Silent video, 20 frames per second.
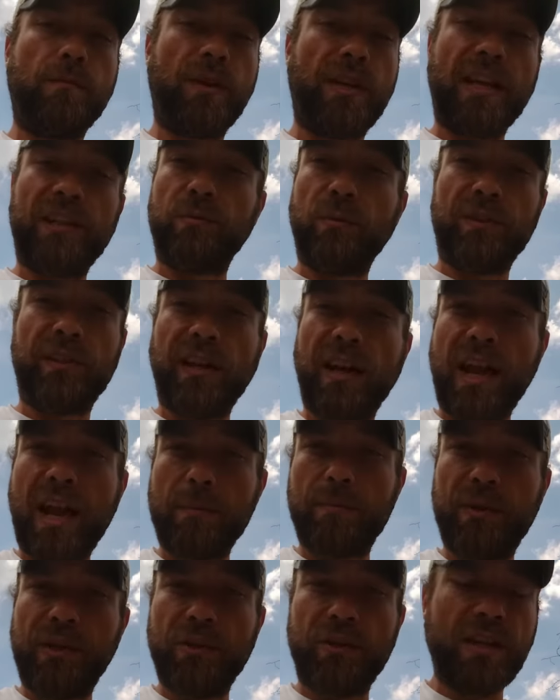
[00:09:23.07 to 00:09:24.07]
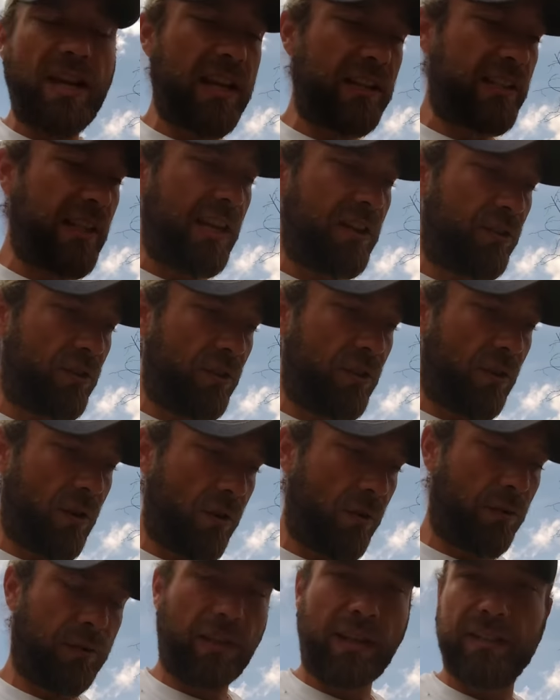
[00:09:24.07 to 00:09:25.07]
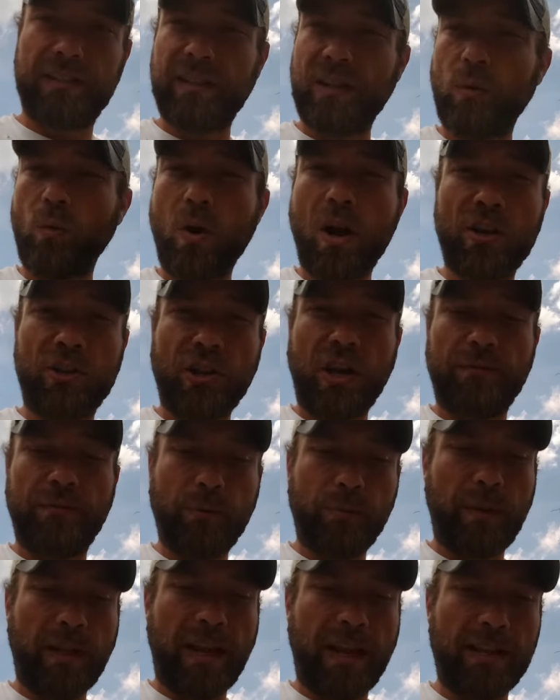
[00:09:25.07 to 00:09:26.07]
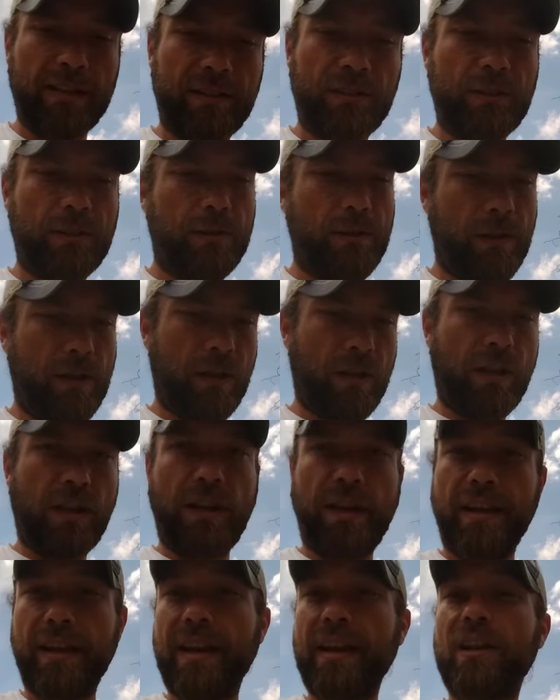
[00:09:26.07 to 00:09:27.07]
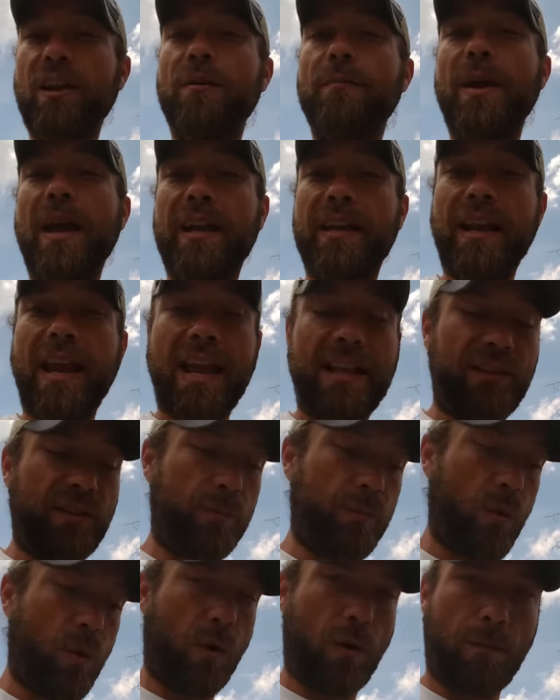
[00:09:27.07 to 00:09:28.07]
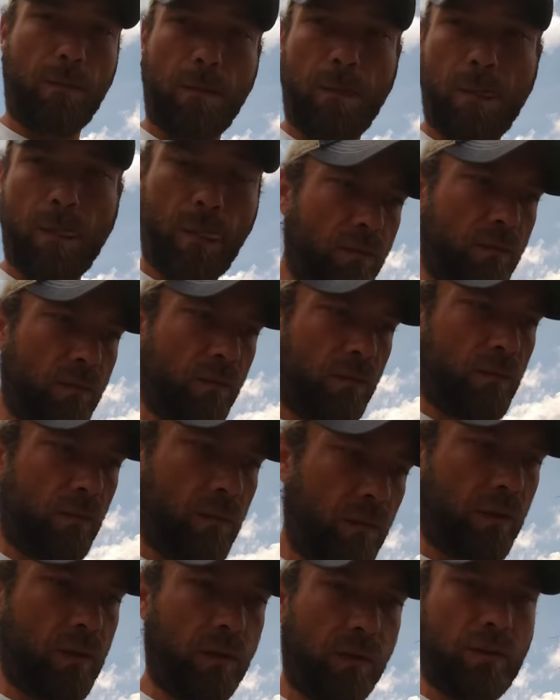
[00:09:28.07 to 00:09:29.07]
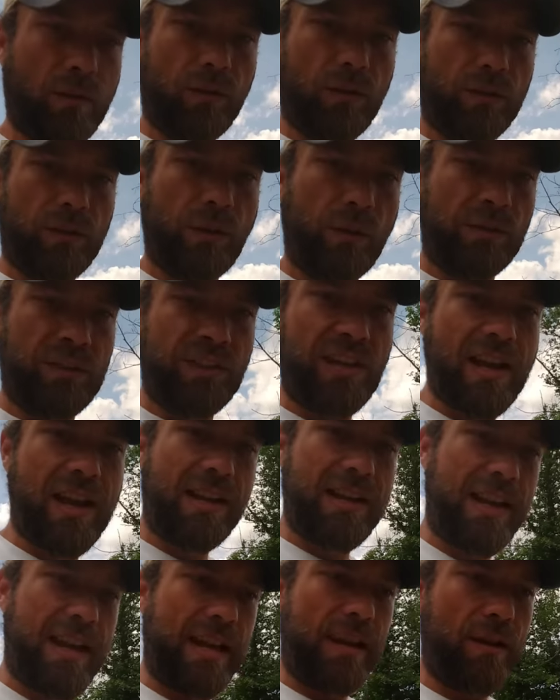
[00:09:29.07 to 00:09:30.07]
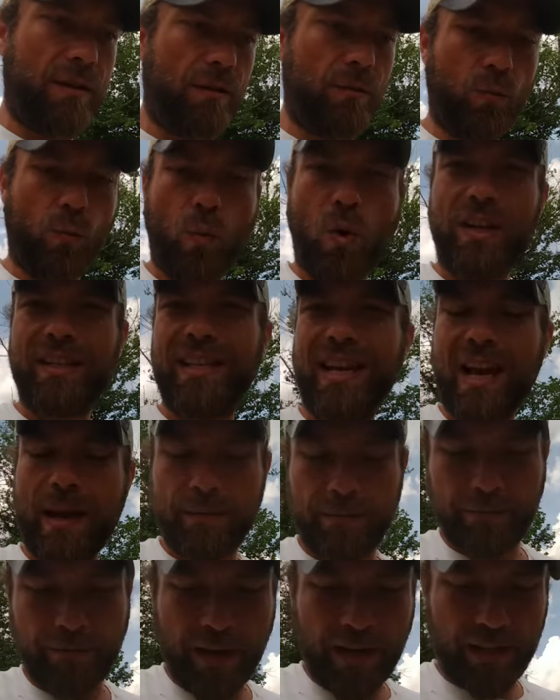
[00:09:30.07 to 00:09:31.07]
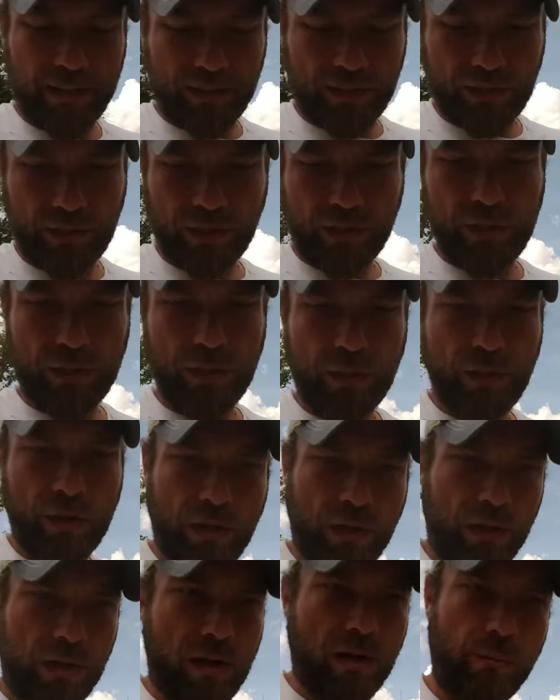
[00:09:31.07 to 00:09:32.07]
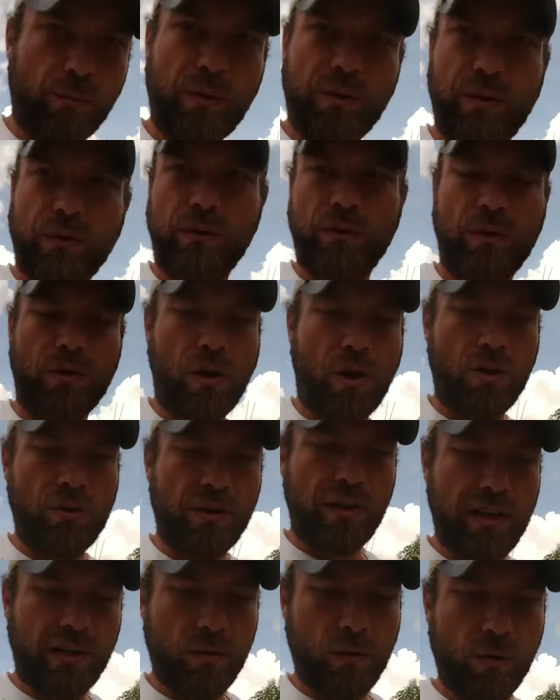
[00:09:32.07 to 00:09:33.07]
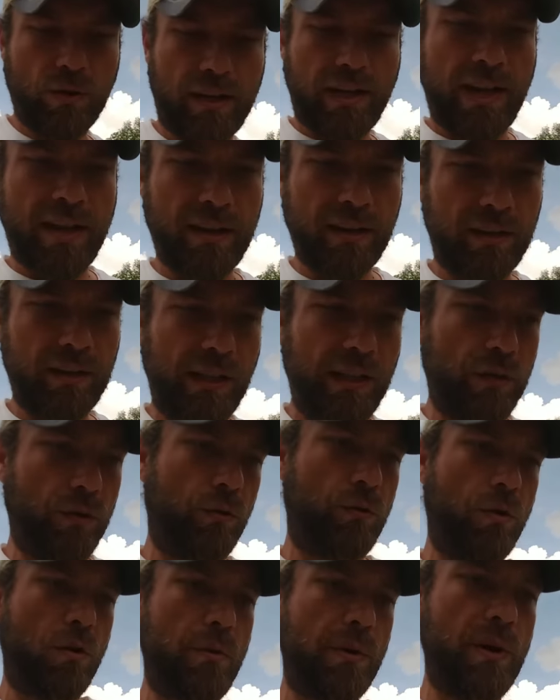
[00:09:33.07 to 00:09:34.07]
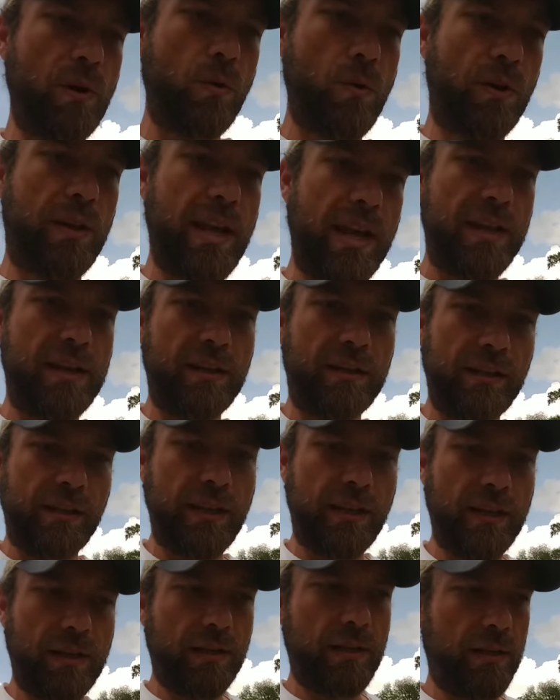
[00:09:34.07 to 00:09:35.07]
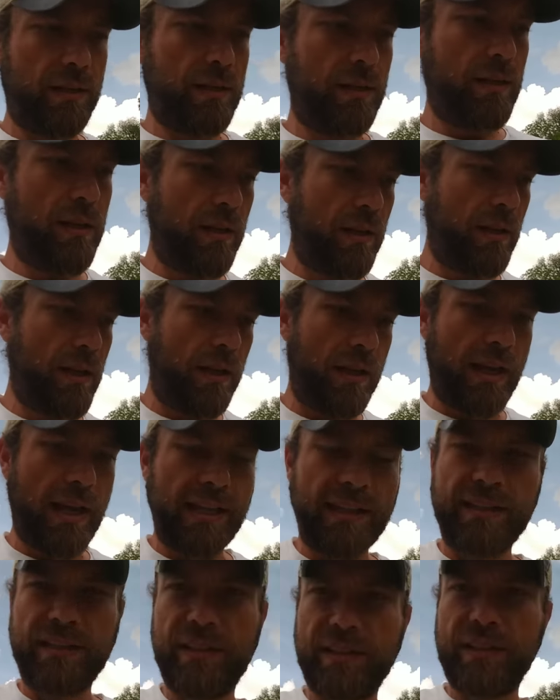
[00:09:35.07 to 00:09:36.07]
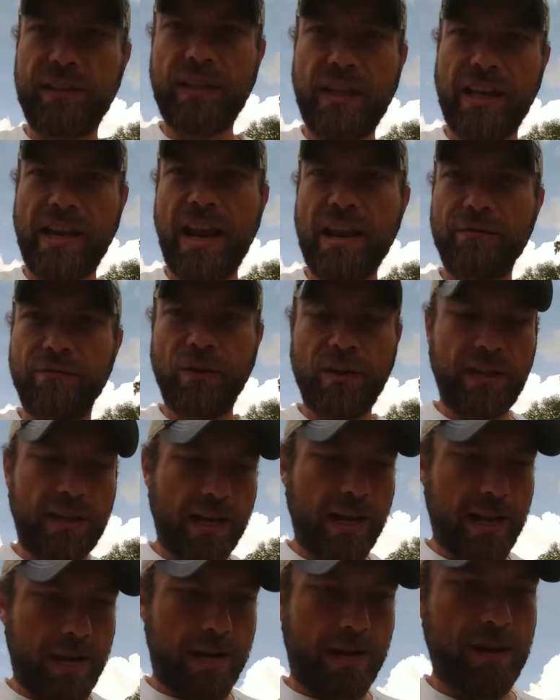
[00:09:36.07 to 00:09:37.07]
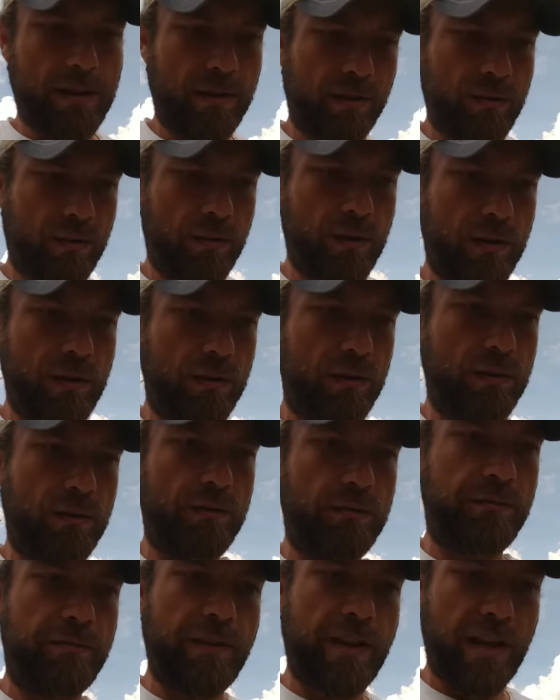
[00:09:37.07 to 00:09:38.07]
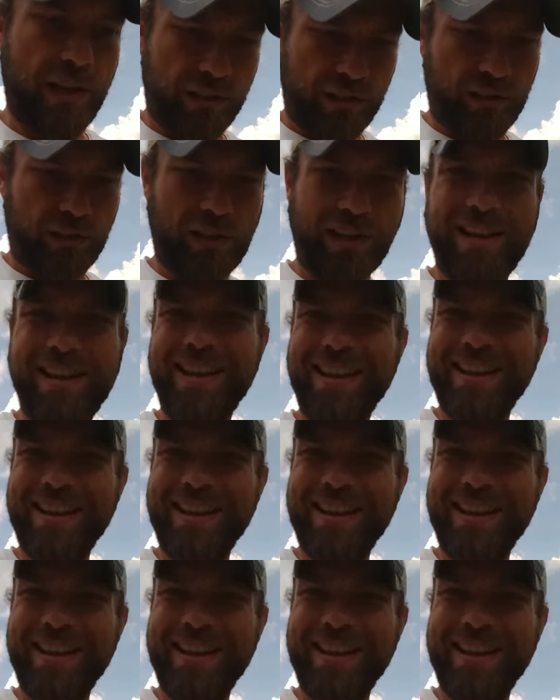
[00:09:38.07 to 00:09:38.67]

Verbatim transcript: guess what's going to happen to your dilatation It's going to wash off your plants. and You're going to come back and add some more. So it's not a one-time fix. Um, when gardening organically or growing organically, it's an everyday fix.